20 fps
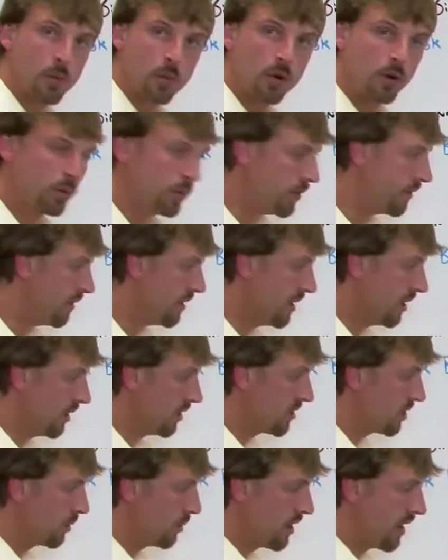will
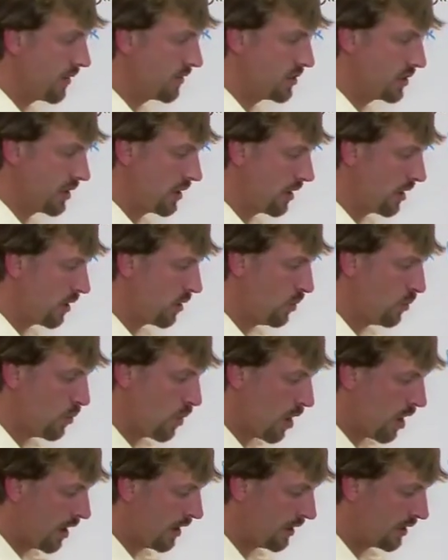reveal. So we have 0,
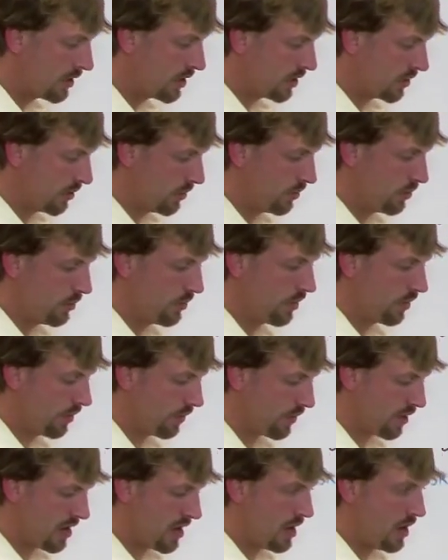1, 2,
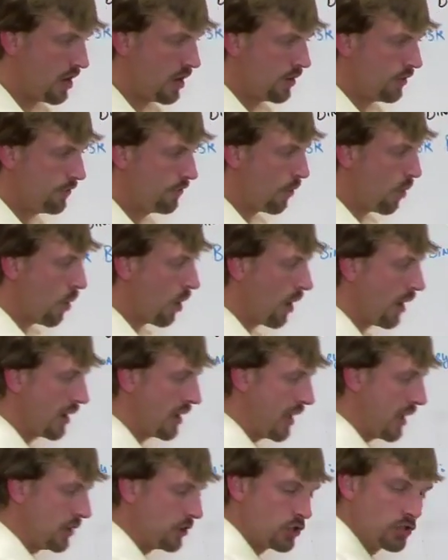3, 4.
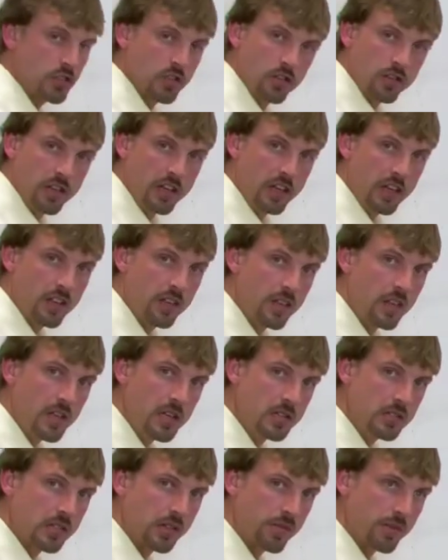Again, just looking at
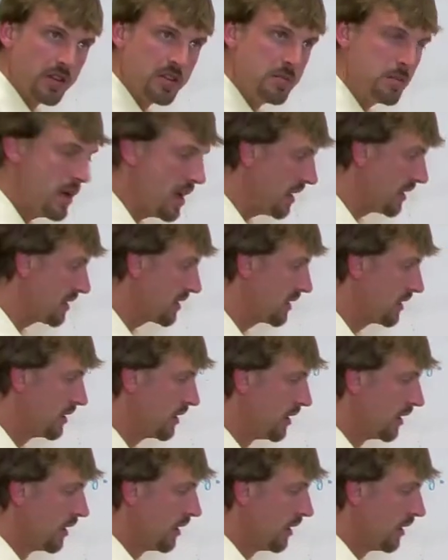these 3 bits.